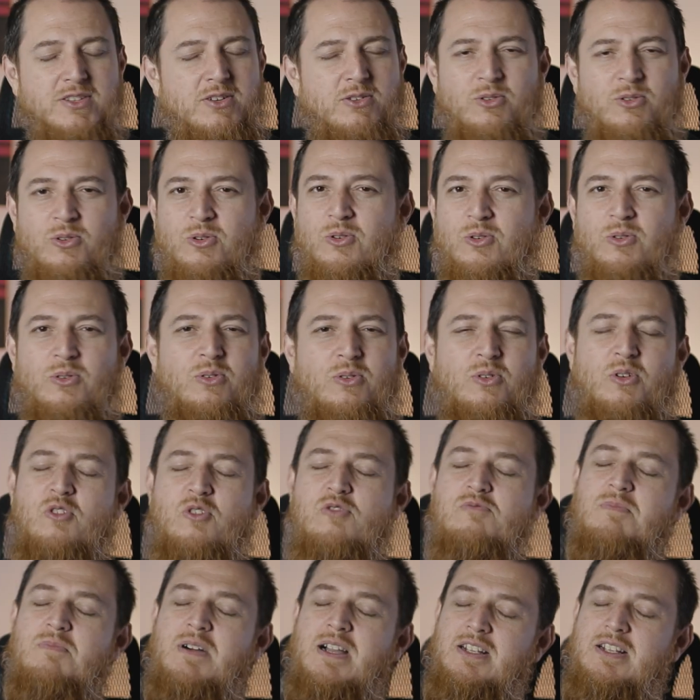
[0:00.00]

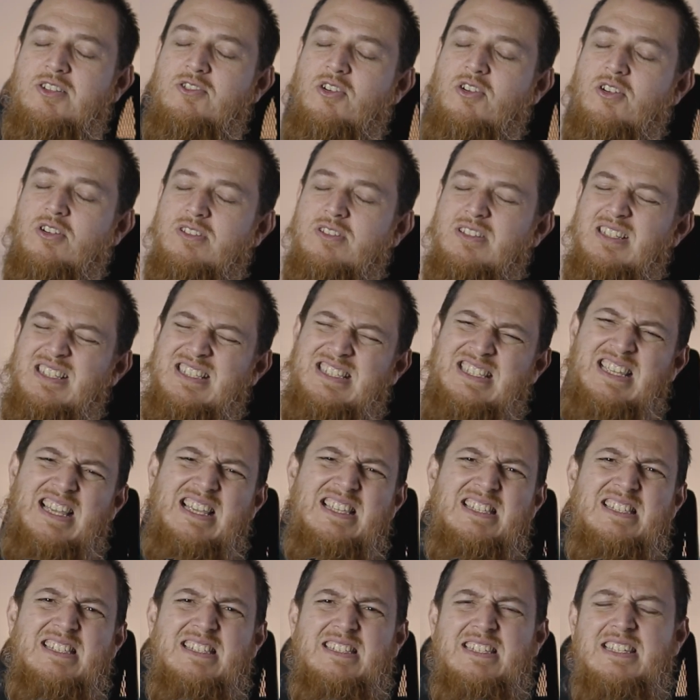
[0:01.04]
oh my God, this
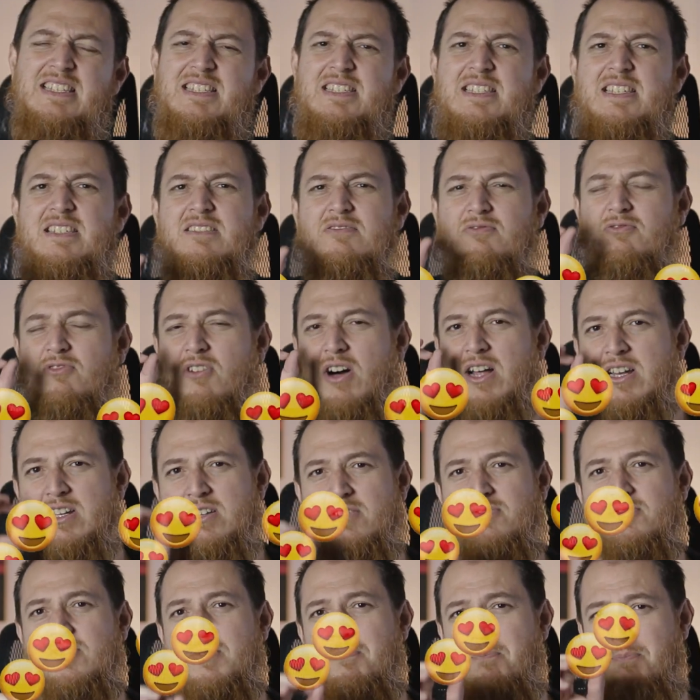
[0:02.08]
is one
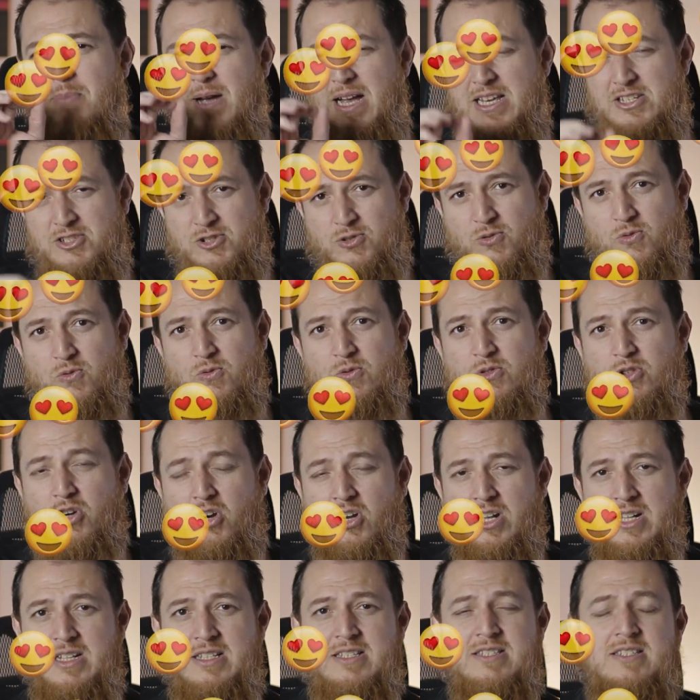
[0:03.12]
of the best oud
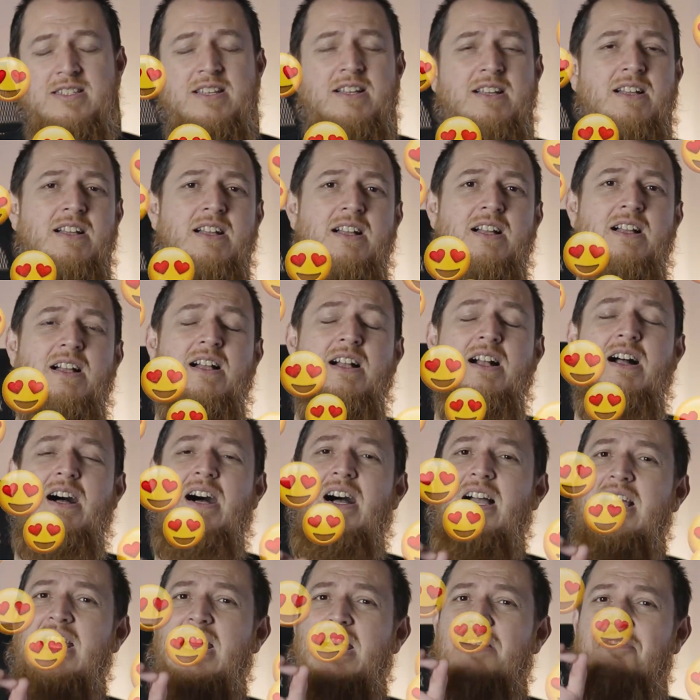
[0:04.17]
oils
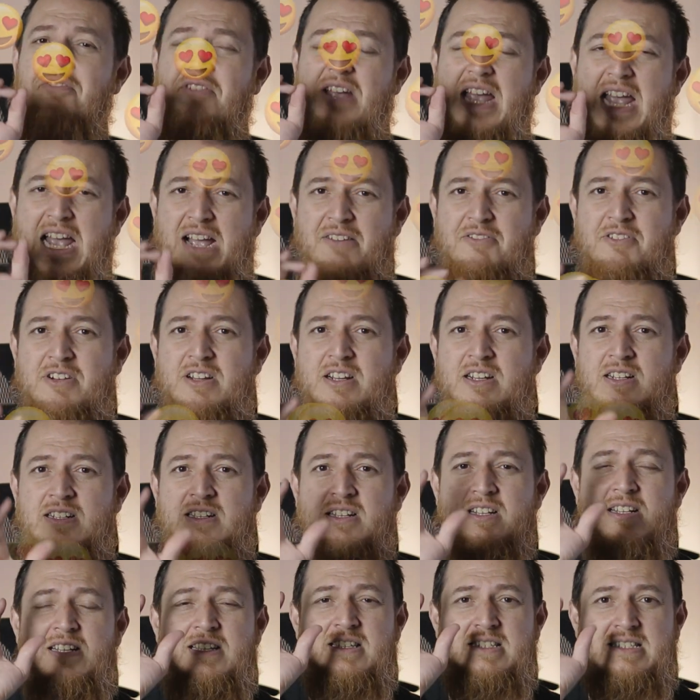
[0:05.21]
I have ever
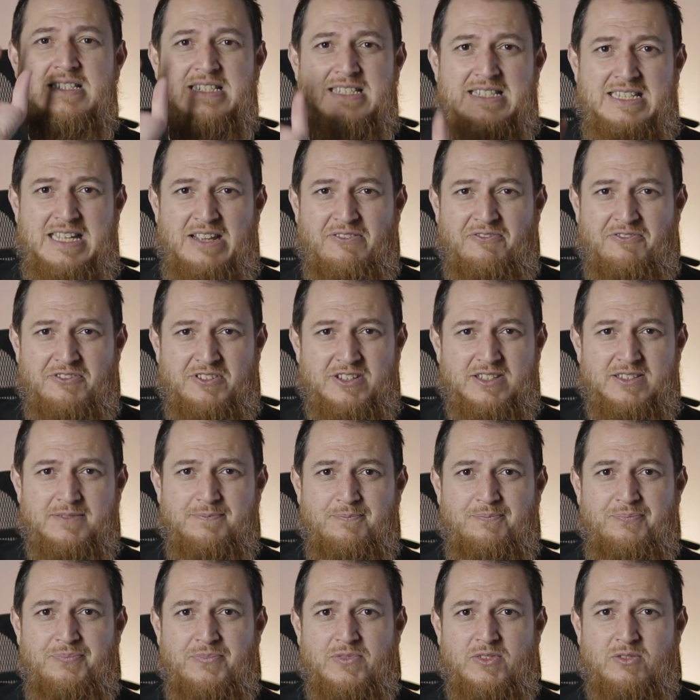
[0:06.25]
sniffed.
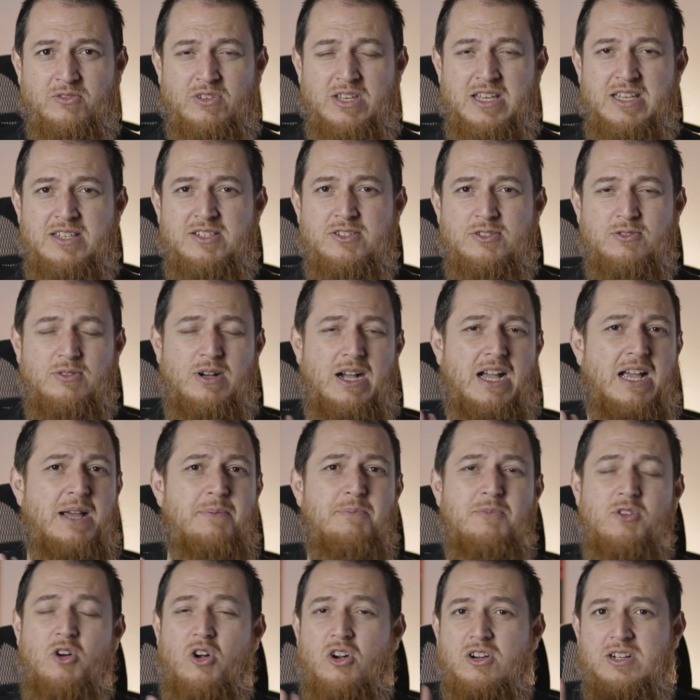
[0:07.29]
Okay, so I
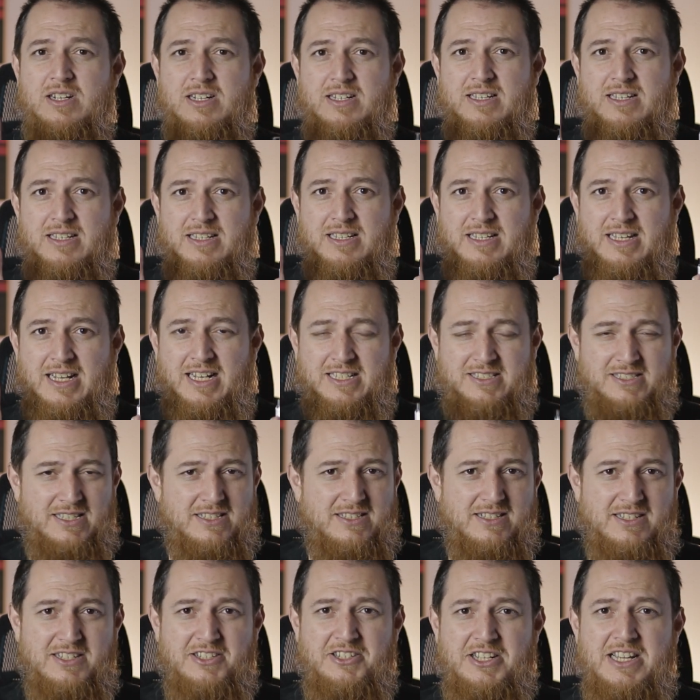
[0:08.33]
am not
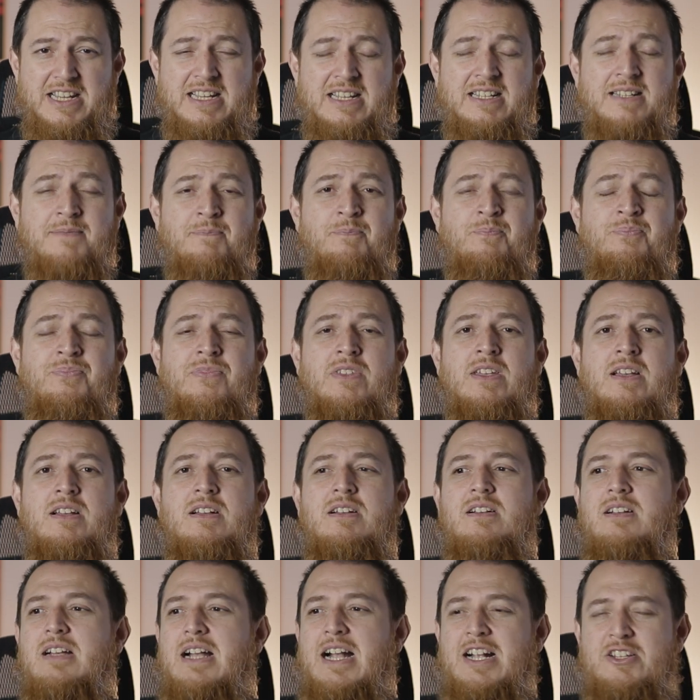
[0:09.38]
exaggerating.
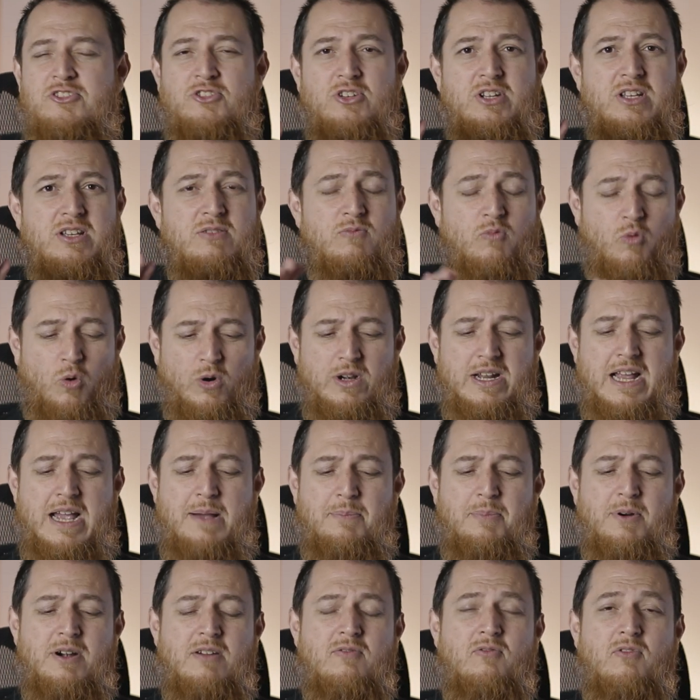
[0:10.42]
Actually, what
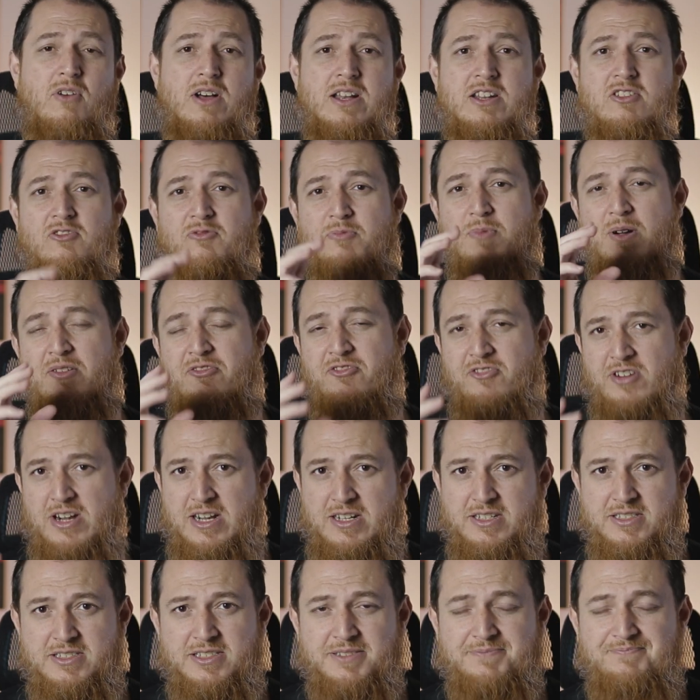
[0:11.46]
happened, one of my
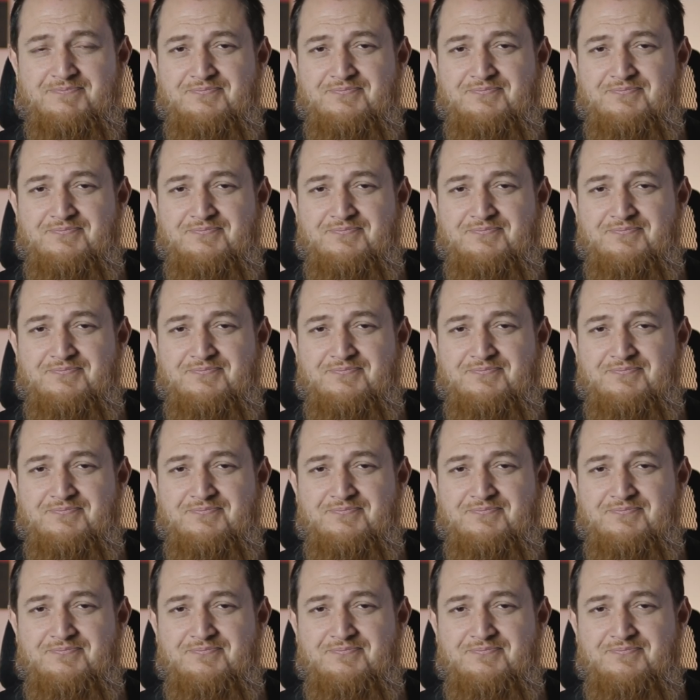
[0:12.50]
friend,